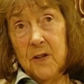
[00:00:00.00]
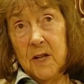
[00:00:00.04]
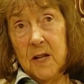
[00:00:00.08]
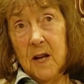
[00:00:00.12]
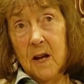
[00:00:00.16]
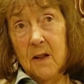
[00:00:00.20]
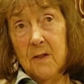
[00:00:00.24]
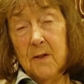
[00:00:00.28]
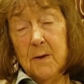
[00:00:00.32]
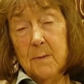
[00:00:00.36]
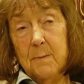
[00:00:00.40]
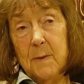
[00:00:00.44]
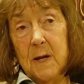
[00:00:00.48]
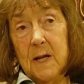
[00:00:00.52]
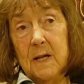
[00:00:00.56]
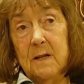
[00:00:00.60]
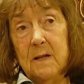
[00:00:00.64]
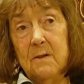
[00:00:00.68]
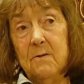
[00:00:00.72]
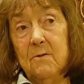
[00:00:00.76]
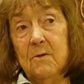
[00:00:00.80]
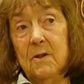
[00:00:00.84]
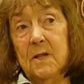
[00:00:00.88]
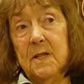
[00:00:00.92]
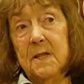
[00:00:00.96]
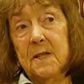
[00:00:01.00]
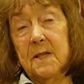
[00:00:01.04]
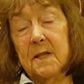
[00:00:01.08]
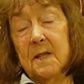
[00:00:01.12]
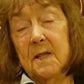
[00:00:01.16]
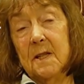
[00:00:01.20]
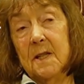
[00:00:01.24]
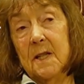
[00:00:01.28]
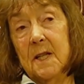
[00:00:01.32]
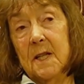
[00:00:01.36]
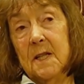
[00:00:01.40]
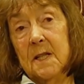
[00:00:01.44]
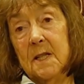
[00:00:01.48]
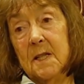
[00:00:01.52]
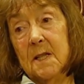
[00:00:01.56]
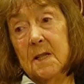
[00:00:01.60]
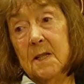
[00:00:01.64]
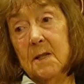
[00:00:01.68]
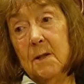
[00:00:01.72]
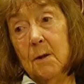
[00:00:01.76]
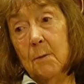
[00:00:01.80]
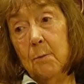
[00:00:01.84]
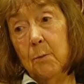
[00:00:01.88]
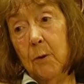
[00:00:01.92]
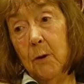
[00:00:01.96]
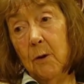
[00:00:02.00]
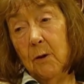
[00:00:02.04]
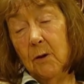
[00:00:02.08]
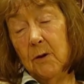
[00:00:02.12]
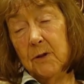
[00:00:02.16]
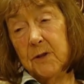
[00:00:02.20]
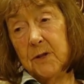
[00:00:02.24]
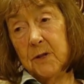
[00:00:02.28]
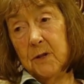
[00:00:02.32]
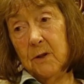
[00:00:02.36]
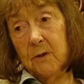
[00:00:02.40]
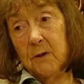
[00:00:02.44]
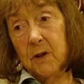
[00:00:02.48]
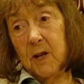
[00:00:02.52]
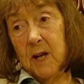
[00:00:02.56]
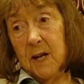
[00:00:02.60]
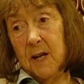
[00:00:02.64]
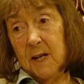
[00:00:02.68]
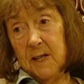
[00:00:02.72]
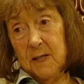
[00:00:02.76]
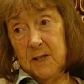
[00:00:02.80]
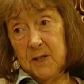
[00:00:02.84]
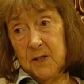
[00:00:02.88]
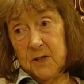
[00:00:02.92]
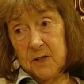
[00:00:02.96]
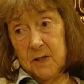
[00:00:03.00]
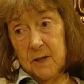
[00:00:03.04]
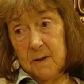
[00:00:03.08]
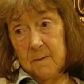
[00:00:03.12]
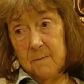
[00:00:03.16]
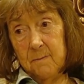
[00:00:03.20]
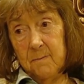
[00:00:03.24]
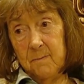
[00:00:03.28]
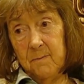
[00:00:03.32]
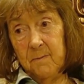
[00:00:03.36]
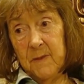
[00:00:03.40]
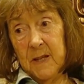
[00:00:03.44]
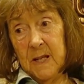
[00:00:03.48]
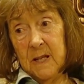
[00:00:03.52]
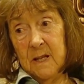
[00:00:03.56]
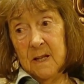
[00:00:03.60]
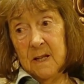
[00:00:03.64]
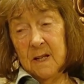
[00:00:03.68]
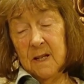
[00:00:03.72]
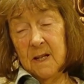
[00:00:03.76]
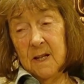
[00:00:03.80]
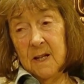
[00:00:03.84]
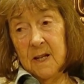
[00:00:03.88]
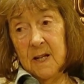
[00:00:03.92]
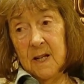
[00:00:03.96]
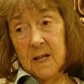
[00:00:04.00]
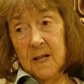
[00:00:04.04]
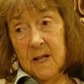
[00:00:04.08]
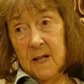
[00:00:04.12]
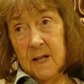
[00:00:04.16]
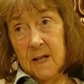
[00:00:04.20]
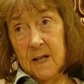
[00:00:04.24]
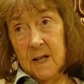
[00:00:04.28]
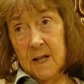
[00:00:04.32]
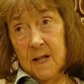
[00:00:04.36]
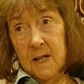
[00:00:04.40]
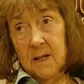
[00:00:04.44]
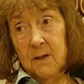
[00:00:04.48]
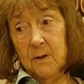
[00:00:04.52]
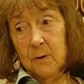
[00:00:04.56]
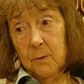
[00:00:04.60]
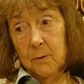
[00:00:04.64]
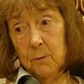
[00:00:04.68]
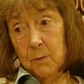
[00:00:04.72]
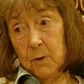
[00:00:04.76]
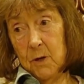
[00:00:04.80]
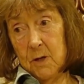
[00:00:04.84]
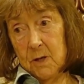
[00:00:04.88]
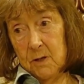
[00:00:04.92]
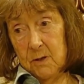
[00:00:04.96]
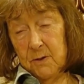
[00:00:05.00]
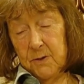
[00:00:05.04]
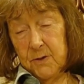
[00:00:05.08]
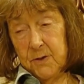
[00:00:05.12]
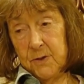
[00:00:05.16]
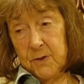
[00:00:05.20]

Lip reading: other main reason is Nepal's location in the world,